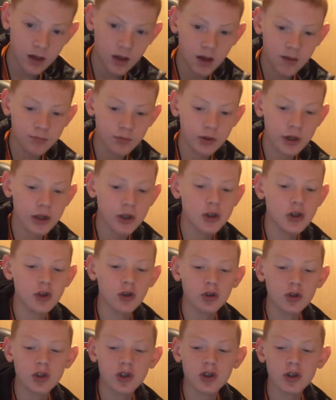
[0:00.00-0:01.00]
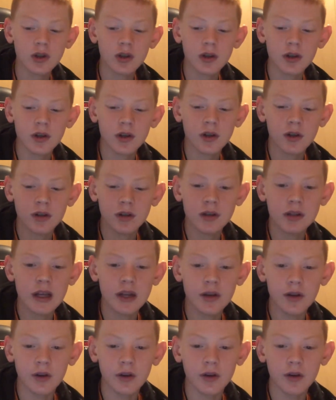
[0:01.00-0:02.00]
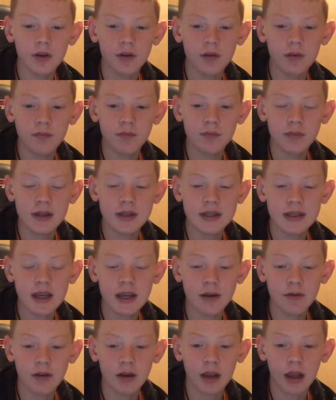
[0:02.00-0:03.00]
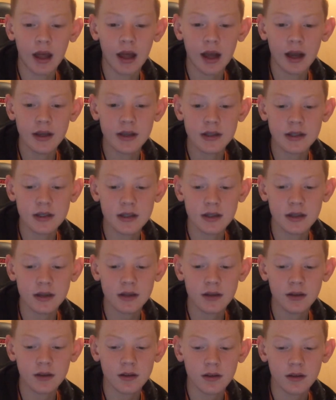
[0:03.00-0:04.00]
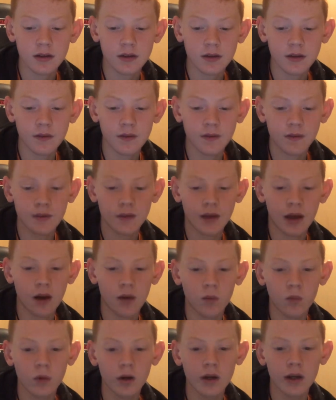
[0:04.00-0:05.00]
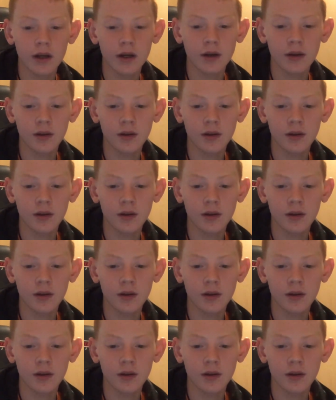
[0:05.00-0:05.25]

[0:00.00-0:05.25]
But it just didn't materialise that way.